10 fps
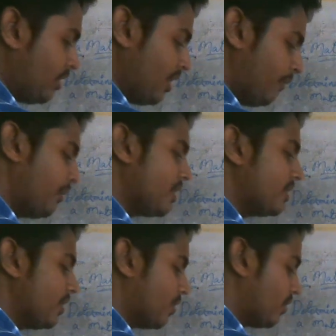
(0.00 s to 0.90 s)
if it is
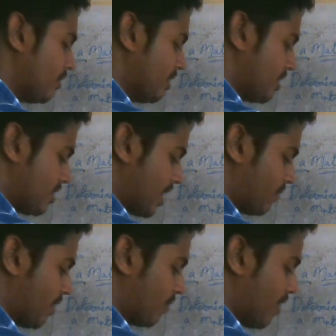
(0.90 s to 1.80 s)
0, check
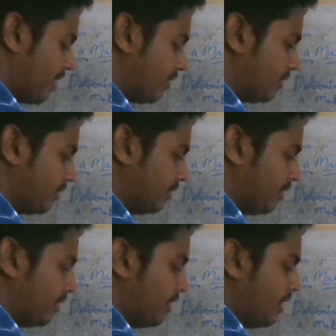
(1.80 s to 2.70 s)
for 1.
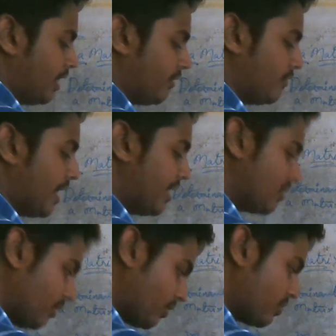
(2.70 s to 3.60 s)
If that is
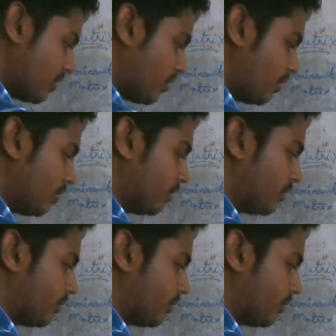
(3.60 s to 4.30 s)
also 0,